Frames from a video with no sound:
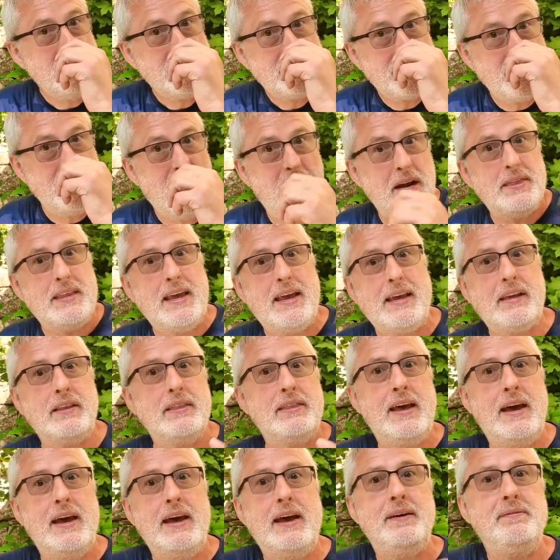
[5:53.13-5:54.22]
tonight
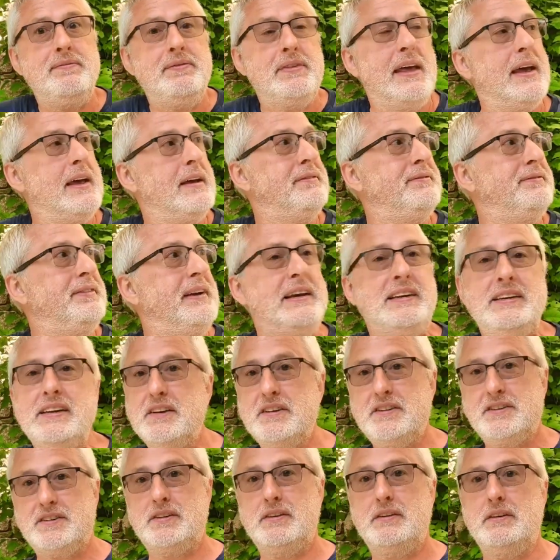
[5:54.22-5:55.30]
they're feeding
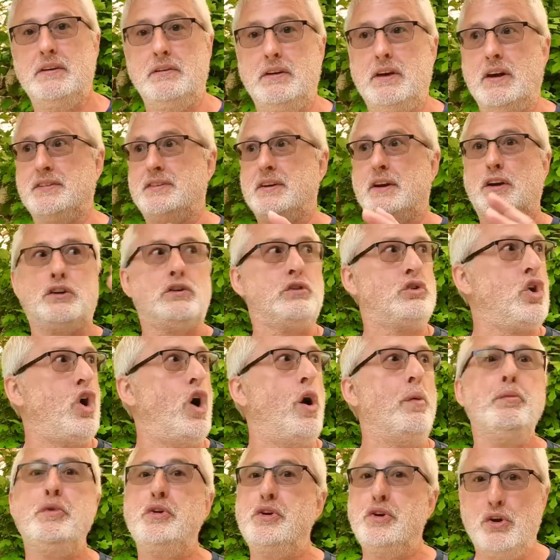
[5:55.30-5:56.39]
us as a
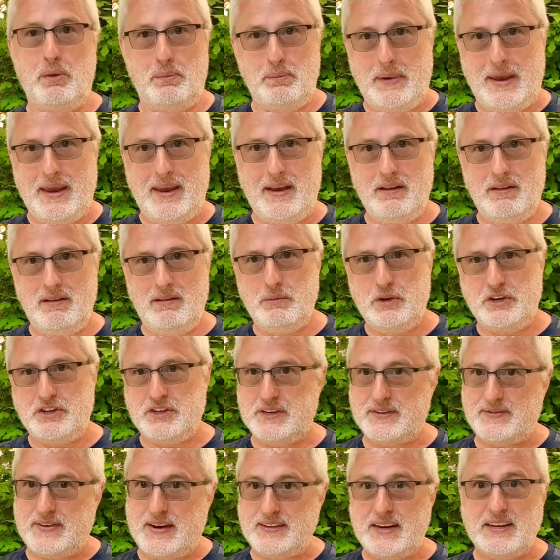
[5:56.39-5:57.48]
communal meal, which
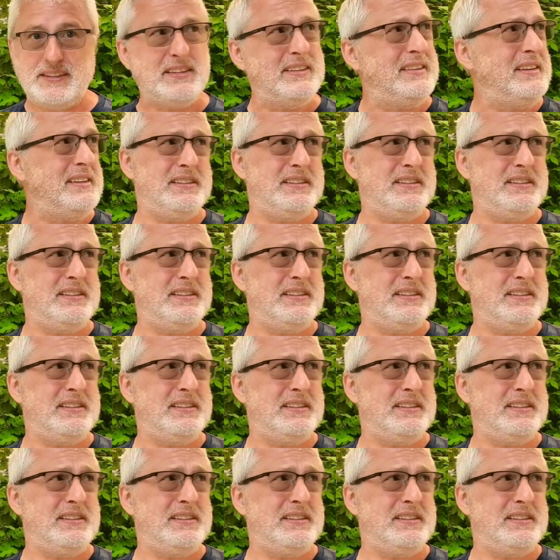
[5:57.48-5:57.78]
is fantastic.